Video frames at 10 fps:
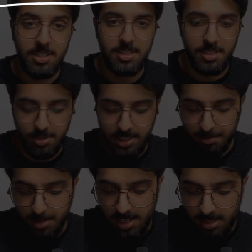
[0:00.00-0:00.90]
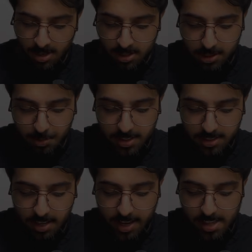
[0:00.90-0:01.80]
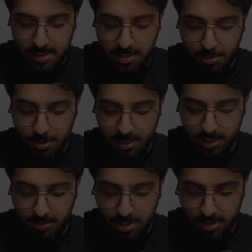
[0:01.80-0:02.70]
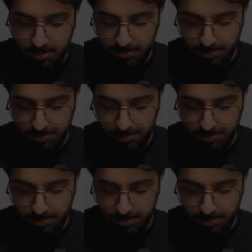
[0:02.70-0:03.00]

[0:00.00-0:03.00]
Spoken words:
is 0 at the mean, so we start at 0 acceleration,